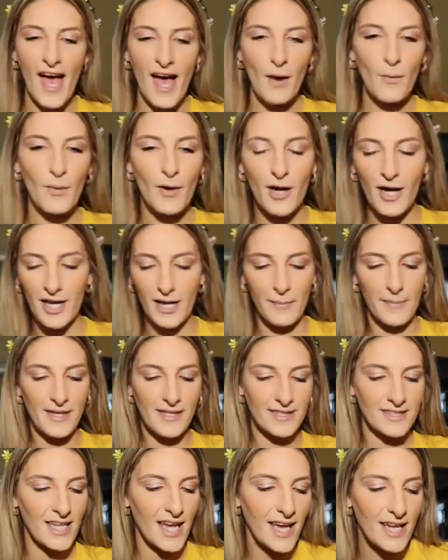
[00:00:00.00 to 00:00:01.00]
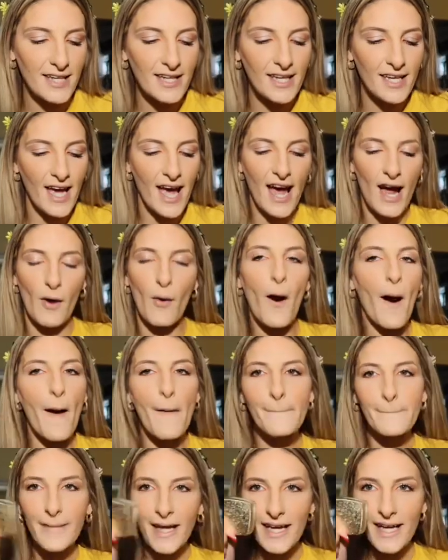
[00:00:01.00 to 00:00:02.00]
and we're gonna be taking
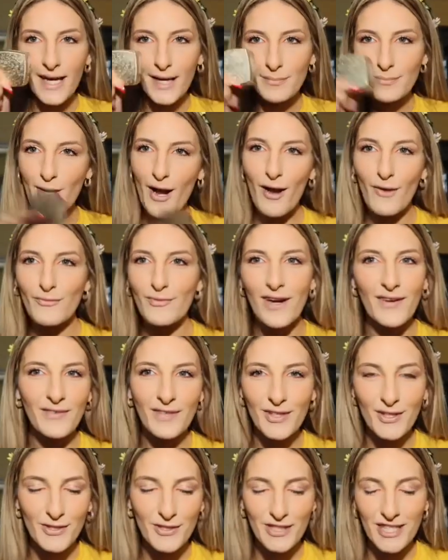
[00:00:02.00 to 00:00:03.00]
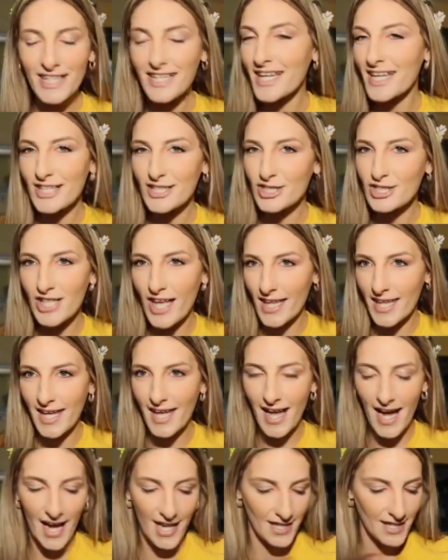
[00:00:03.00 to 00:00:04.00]
our Makeup Revolution
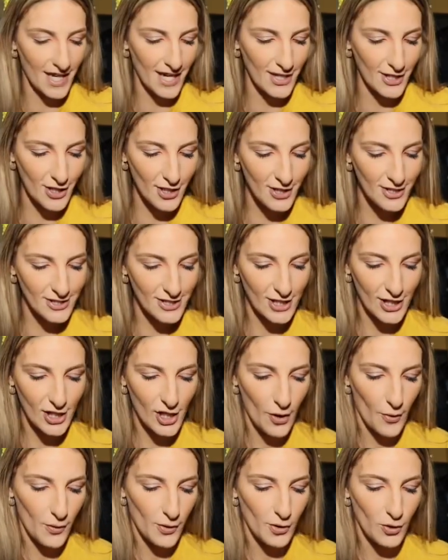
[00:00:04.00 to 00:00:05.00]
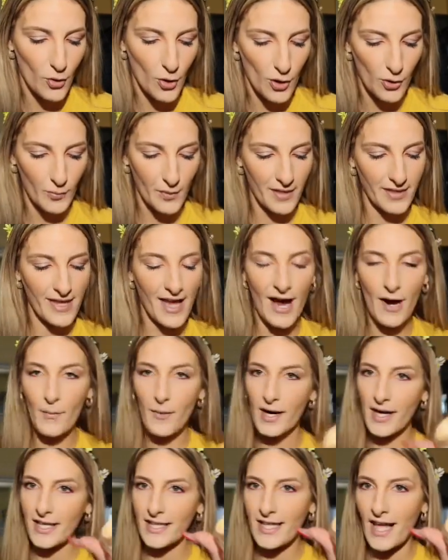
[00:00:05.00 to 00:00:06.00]
Jelly Highlighter to go along with
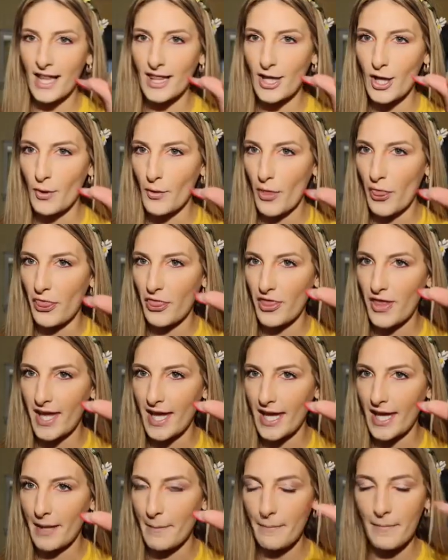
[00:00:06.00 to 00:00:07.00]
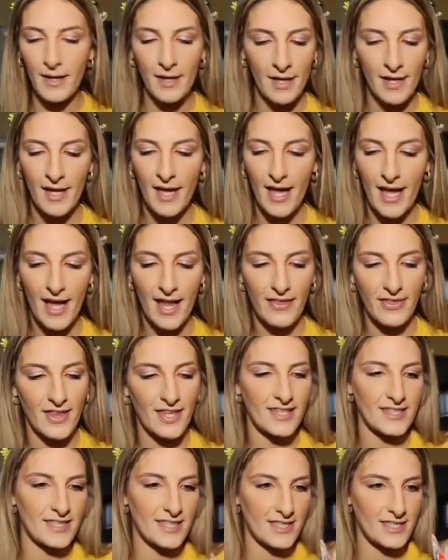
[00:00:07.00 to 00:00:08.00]
our yellow theme. And
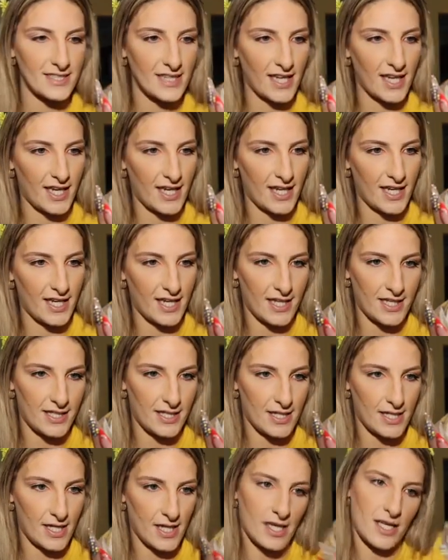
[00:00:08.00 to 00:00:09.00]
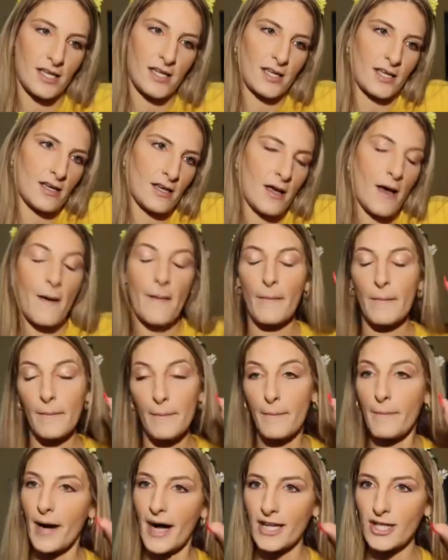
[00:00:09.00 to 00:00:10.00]
this is in
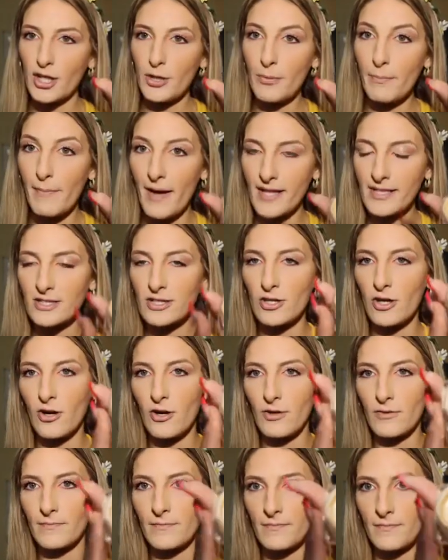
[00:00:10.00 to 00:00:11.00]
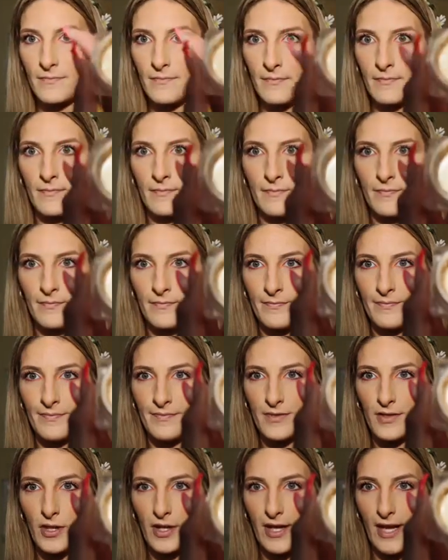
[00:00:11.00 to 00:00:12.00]
Monumental.
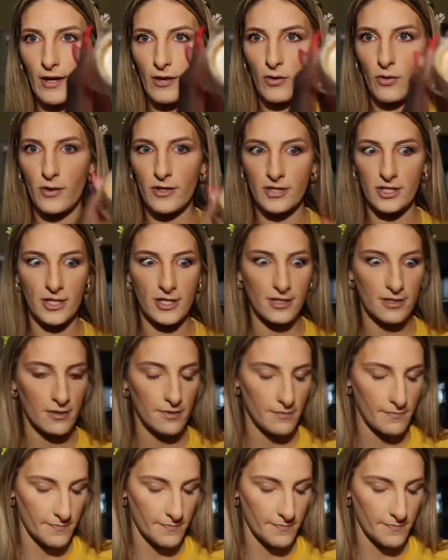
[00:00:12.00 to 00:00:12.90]
Look how gorgeous.